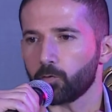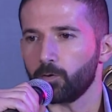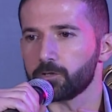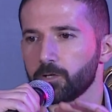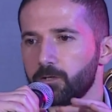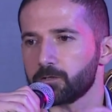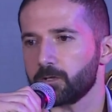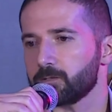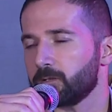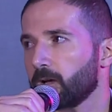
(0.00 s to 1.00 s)
one challenge
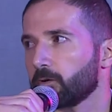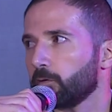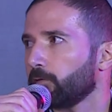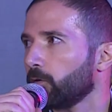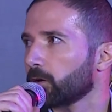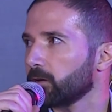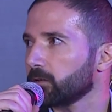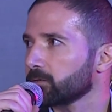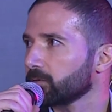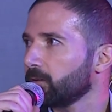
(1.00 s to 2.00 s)
is lack of
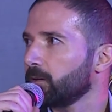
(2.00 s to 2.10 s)
awareness.